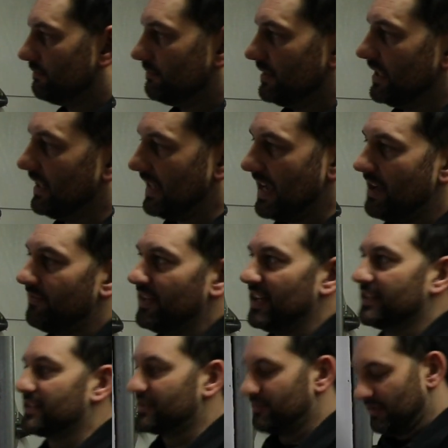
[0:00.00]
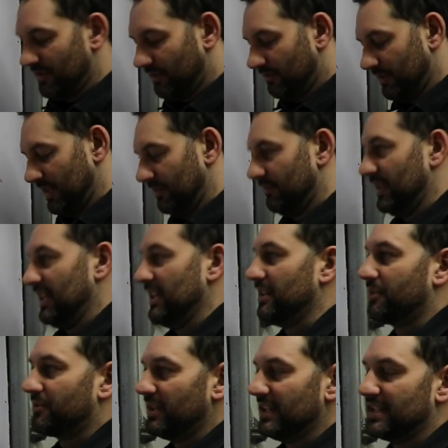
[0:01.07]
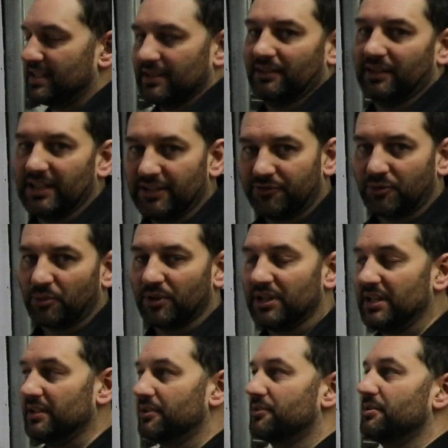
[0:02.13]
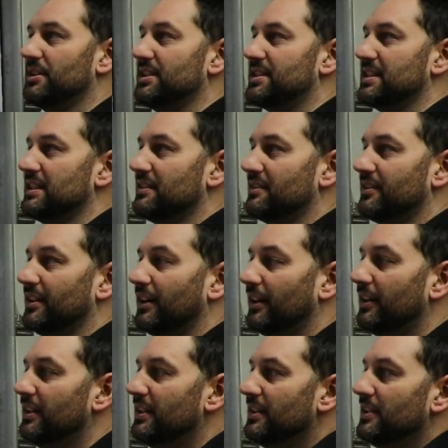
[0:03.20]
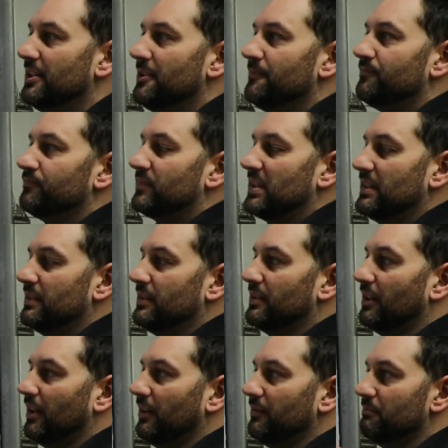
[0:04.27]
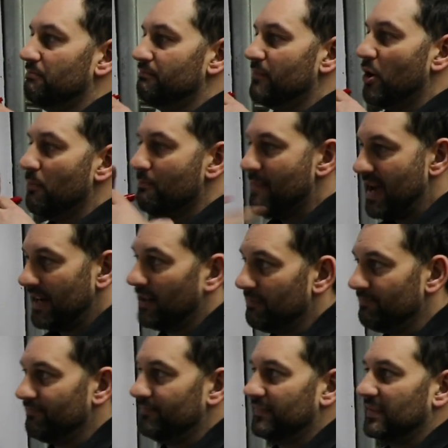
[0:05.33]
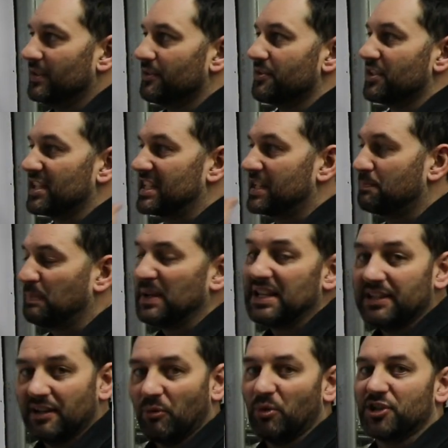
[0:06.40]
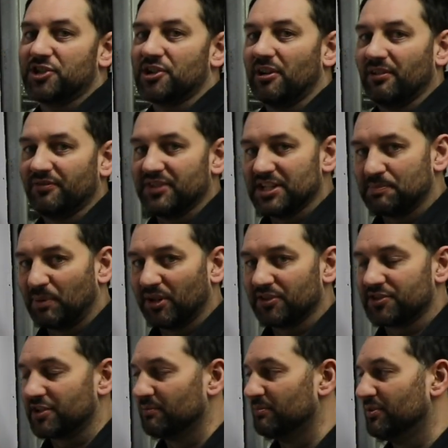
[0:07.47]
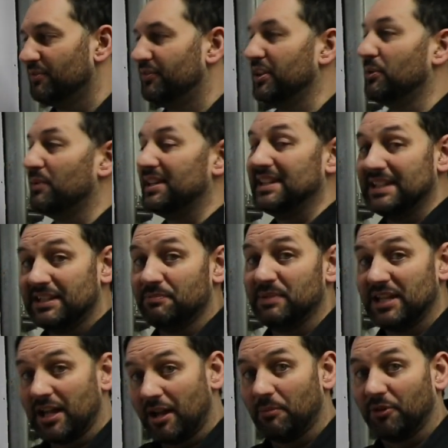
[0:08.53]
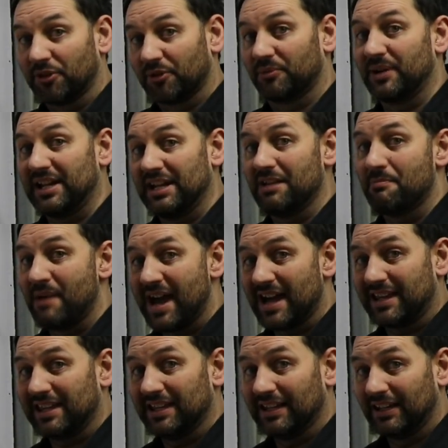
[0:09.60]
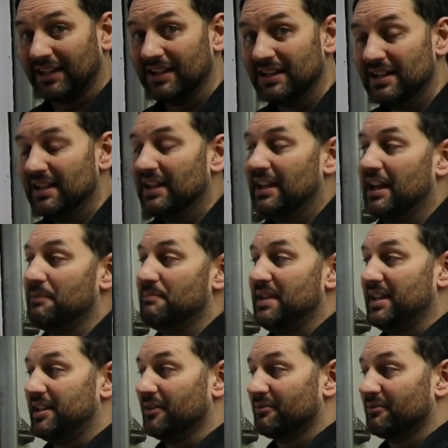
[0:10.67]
And again, that's, we increase the lift, we're increasing the momentum or the speed at which all of these parts are moving. We need to be able to rein it back in and make it